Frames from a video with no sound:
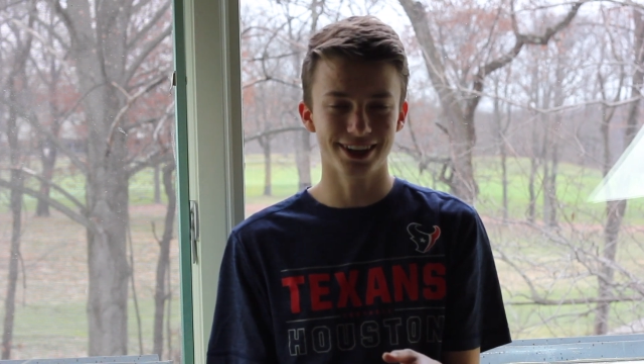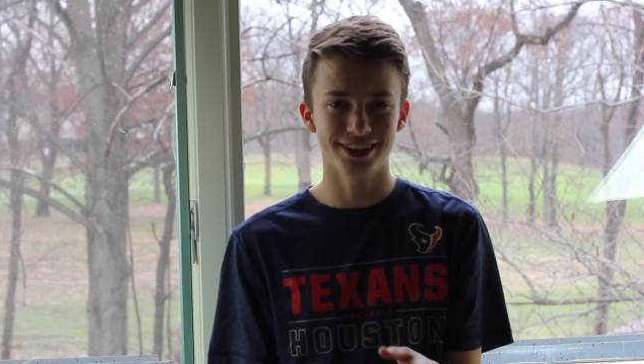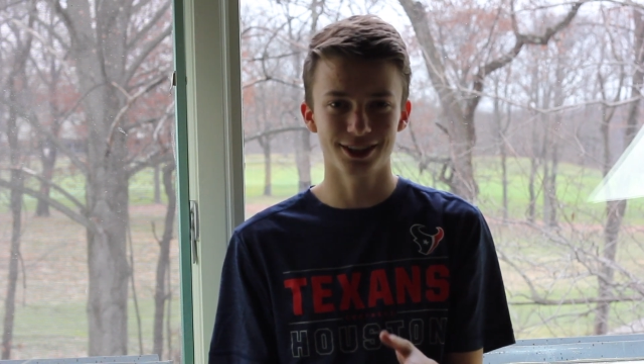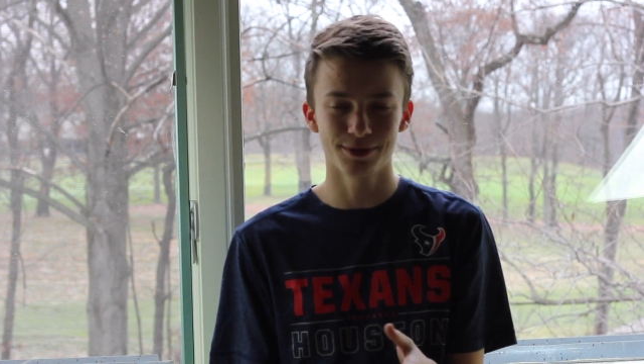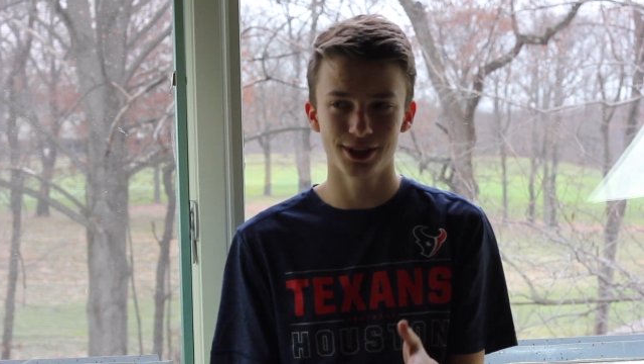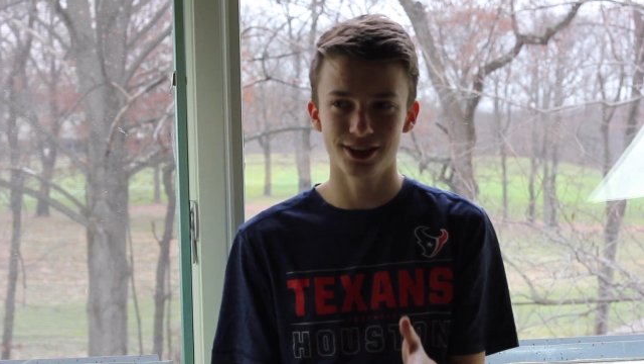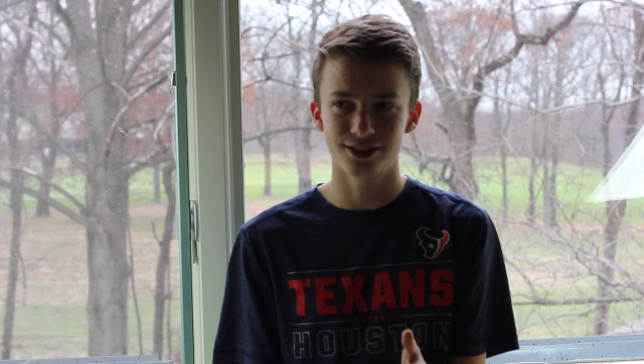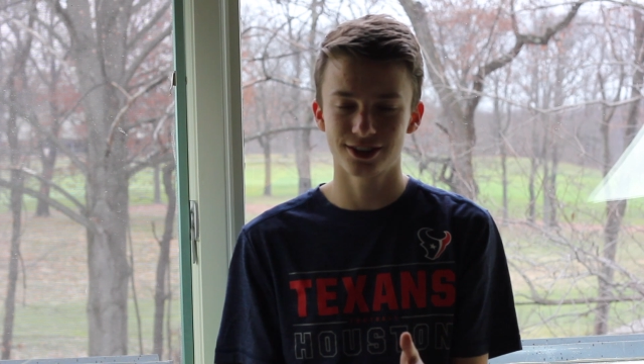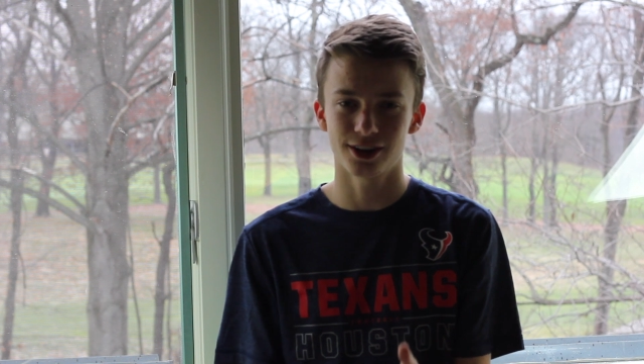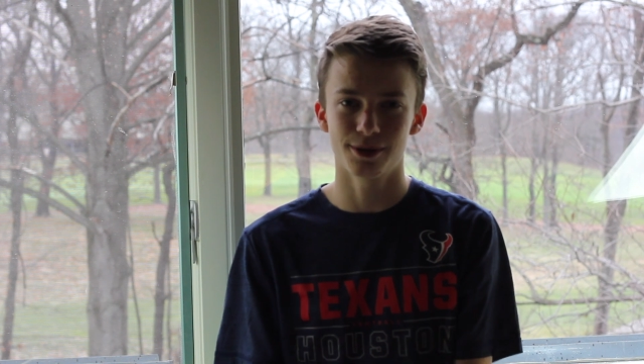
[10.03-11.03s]
and some of
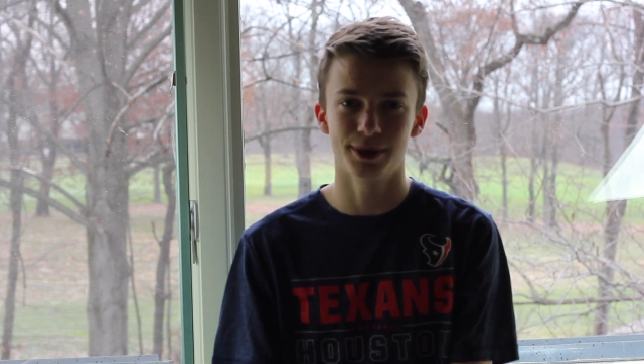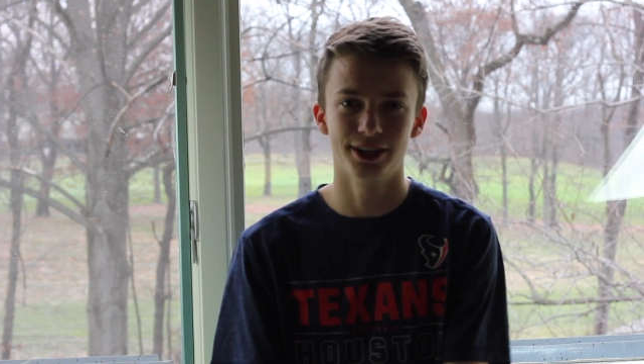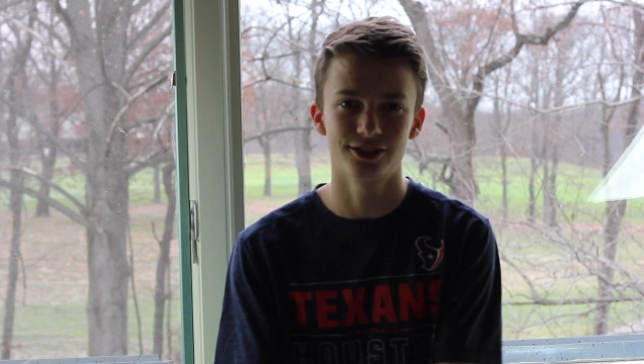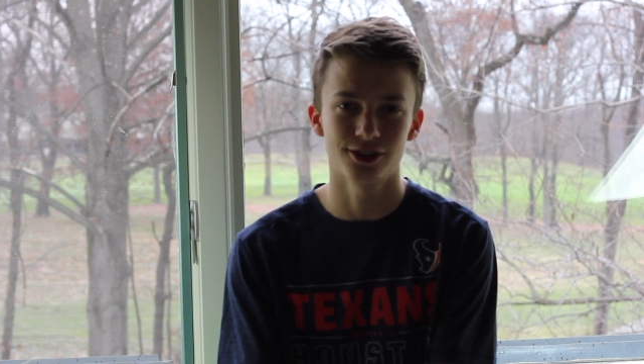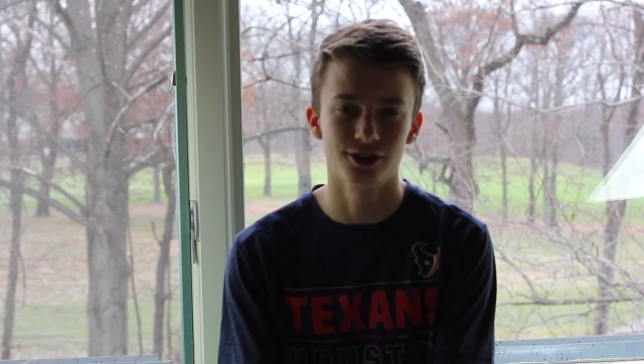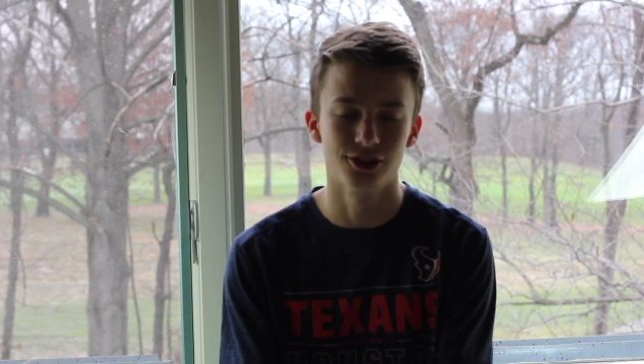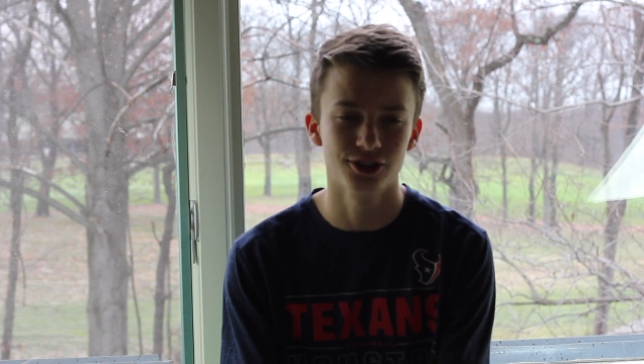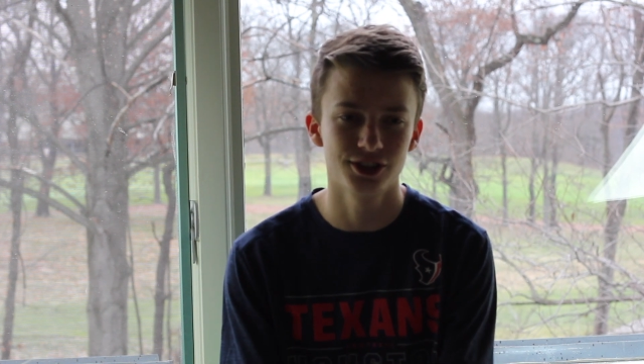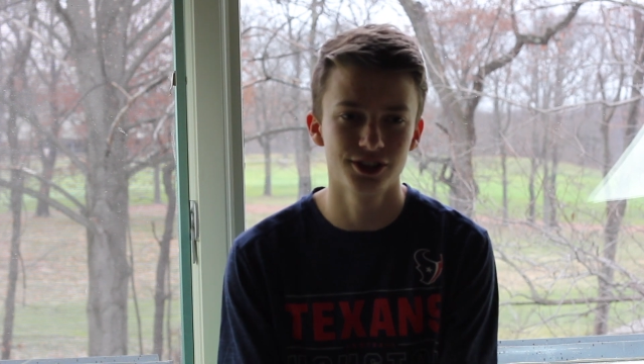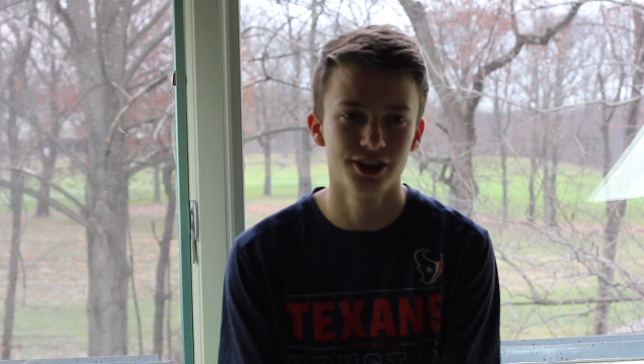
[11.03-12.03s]
these comments are
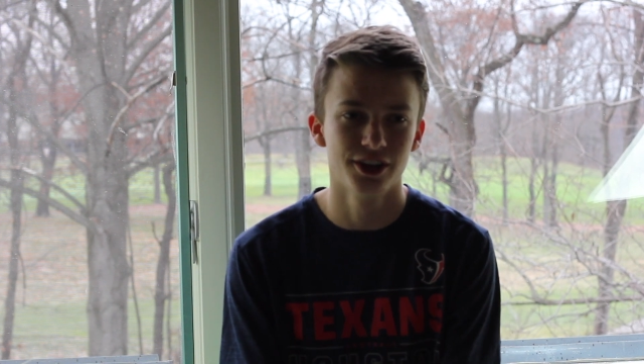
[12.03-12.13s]
just